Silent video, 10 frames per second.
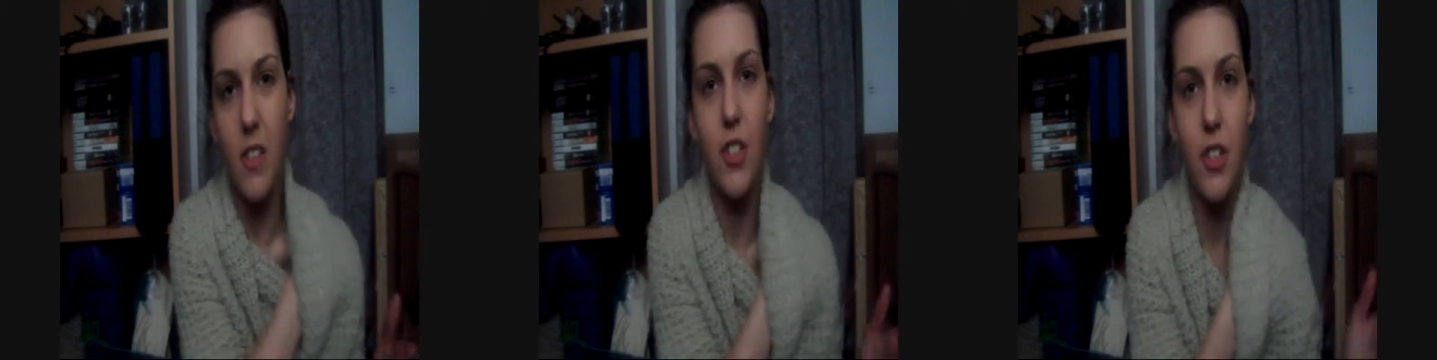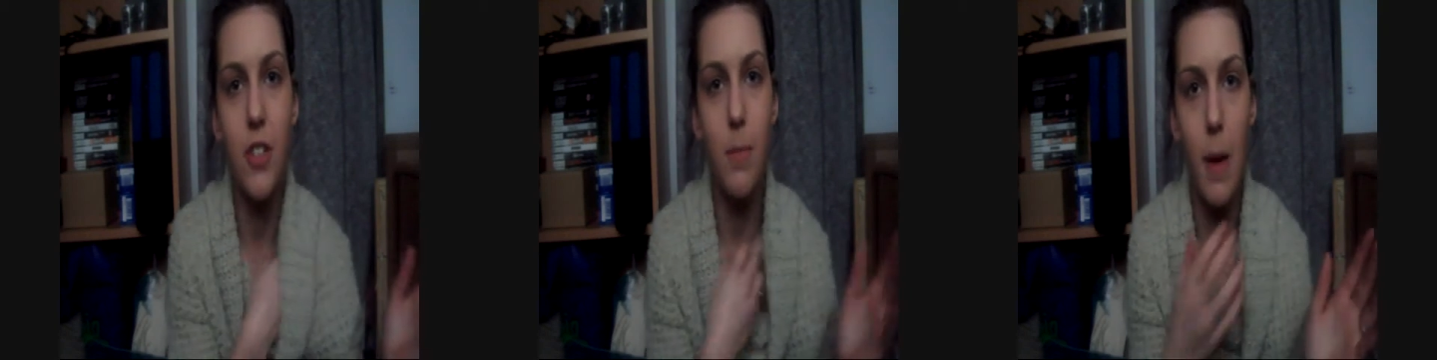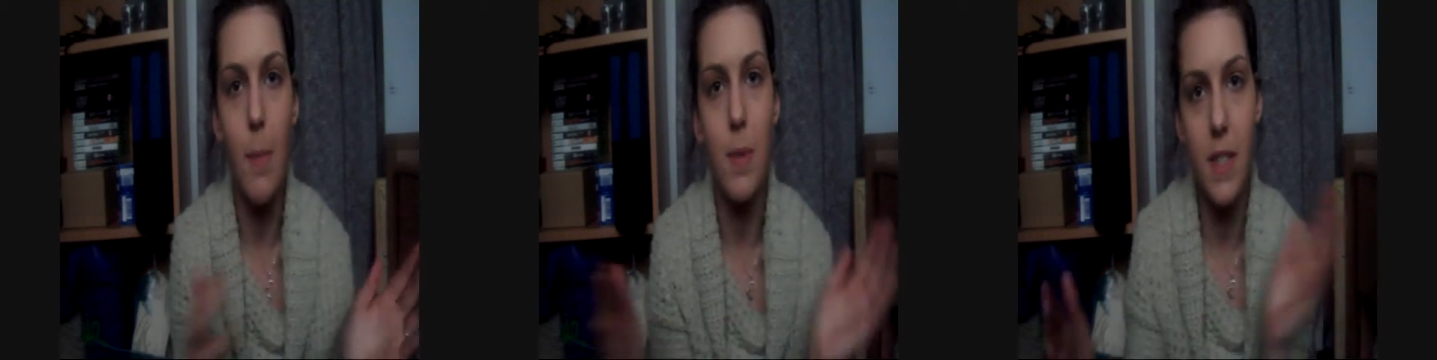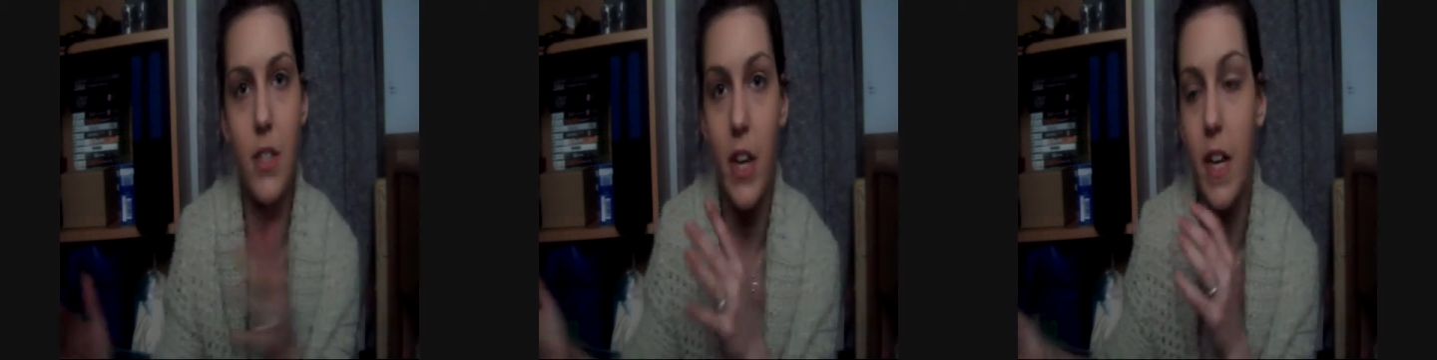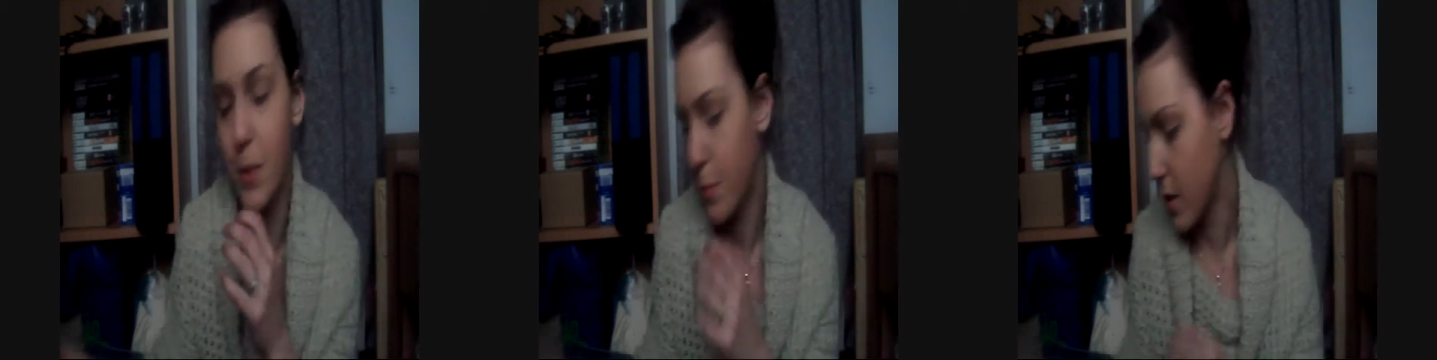I purposely
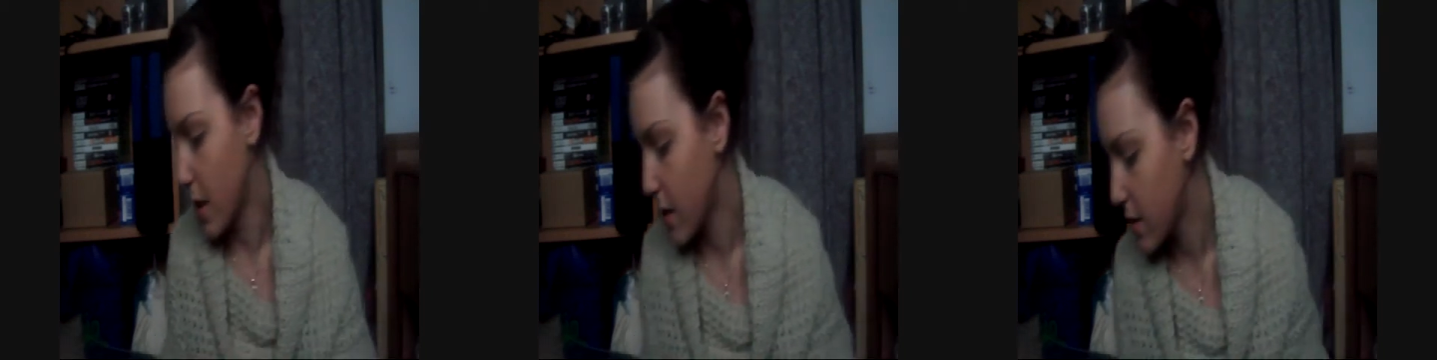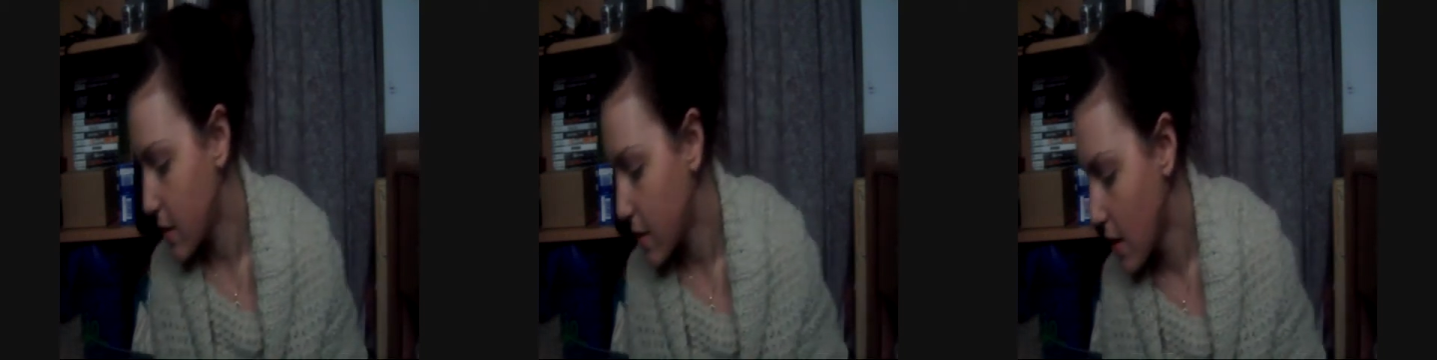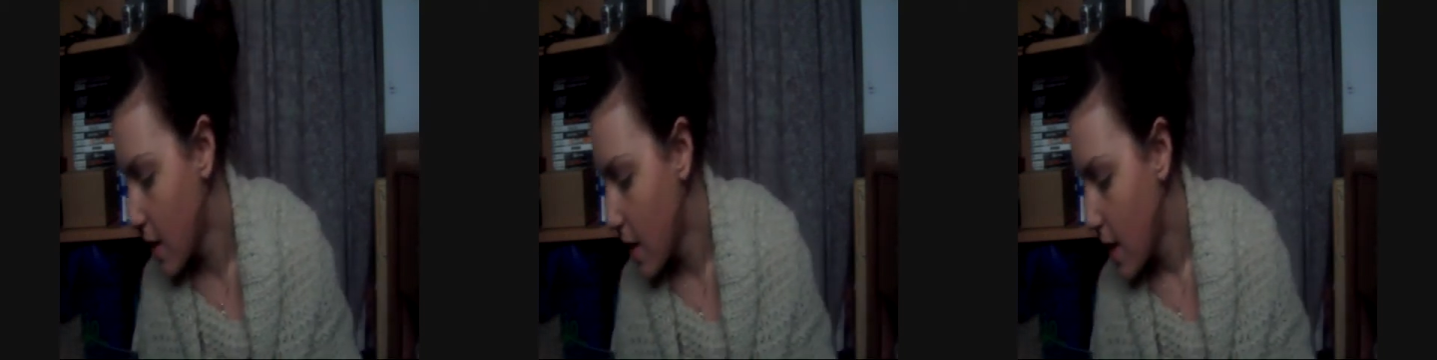change products.